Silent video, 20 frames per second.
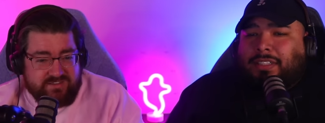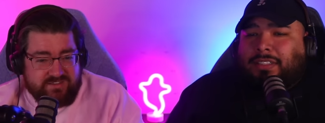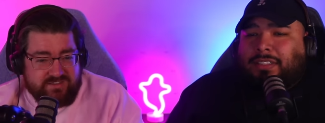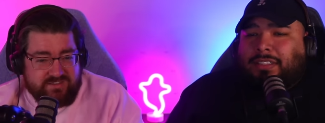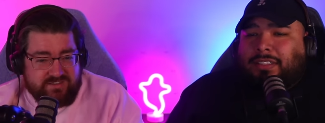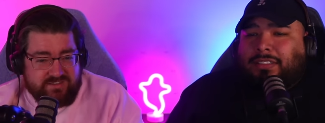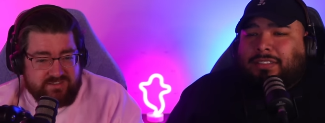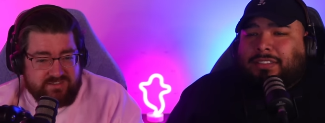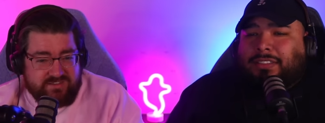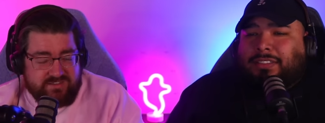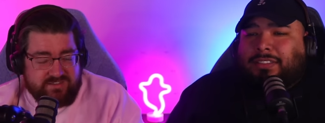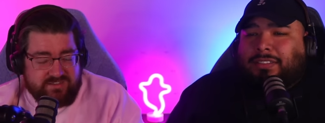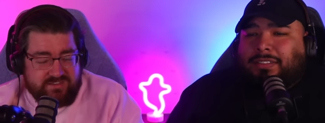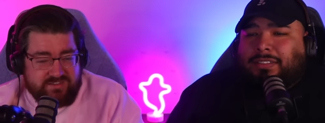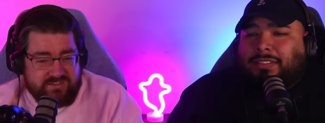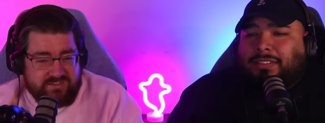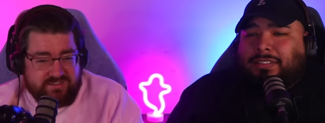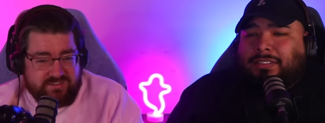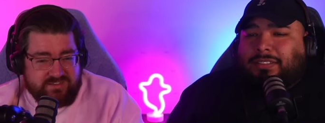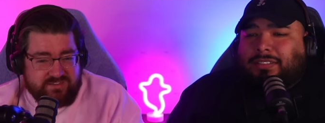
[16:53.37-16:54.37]
Speaker 1: This
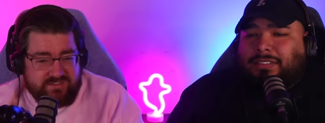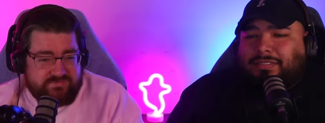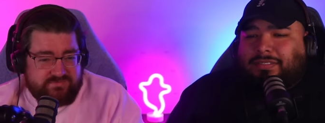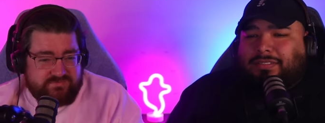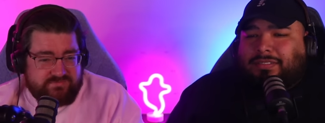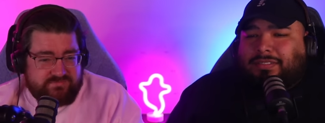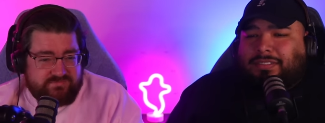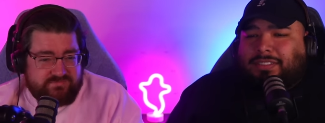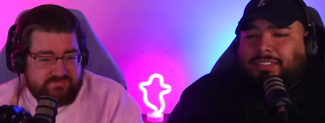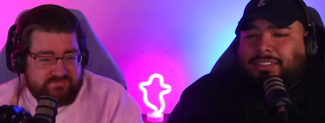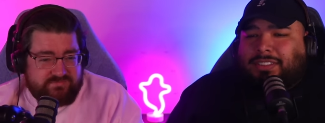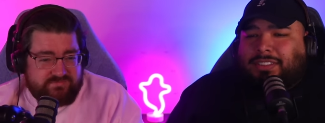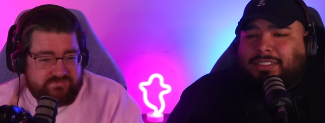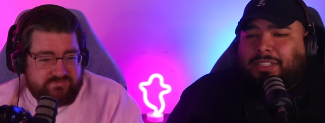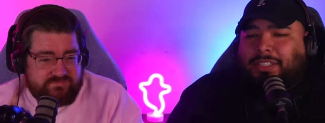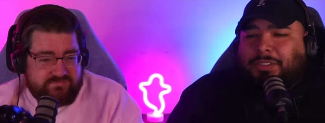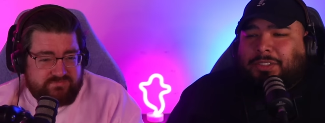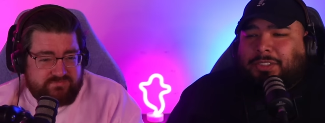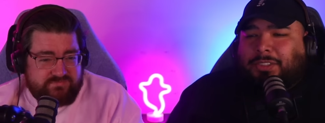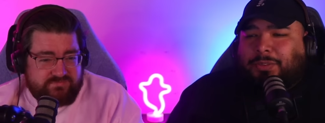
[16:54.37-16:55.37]
is
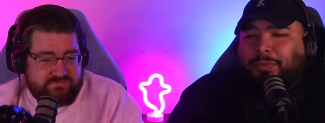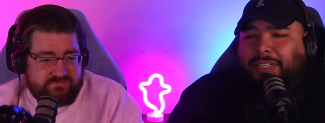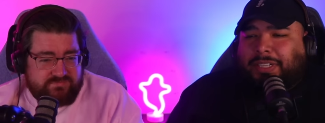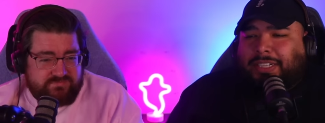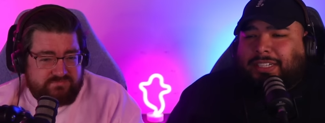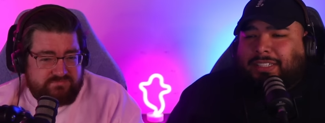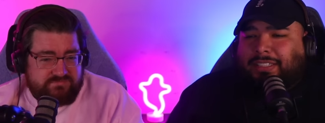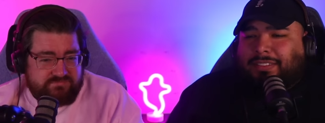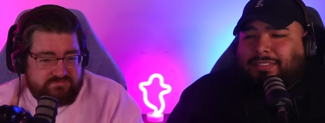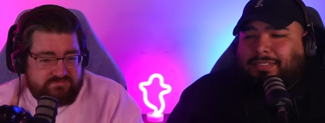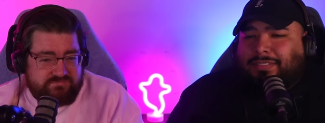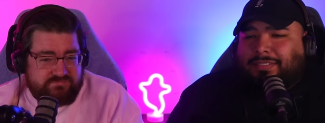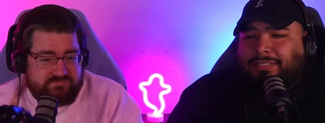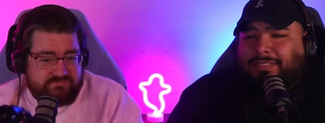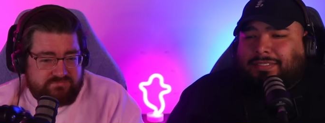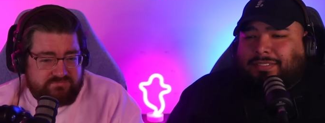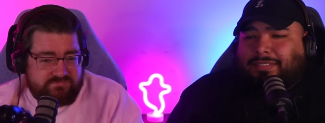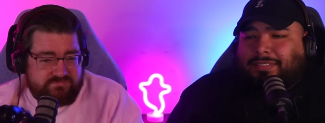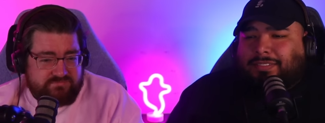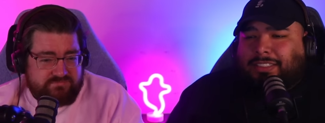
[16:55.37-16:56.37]
so sweet and
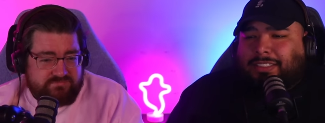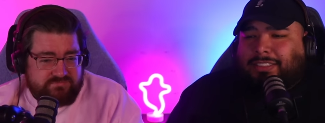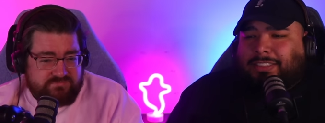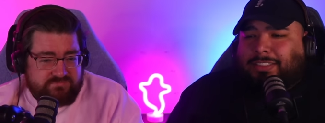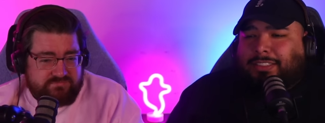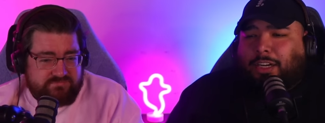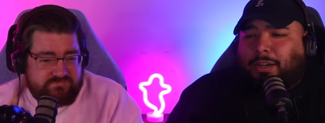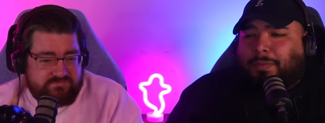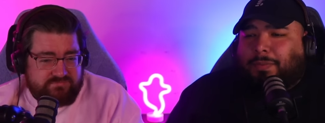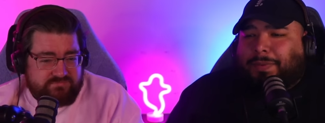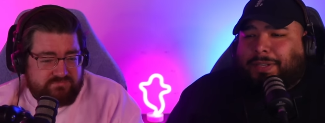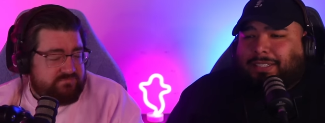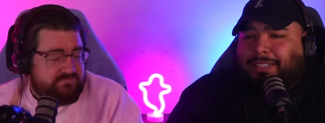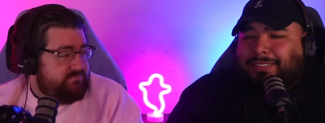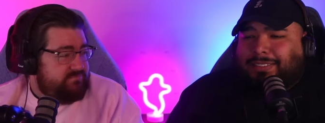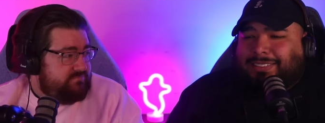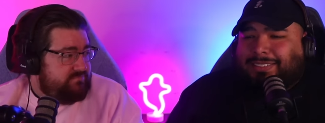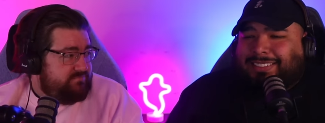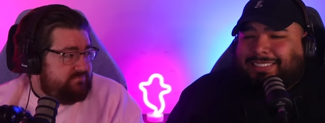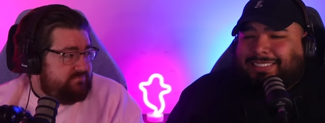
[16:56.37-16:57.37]
disturbing.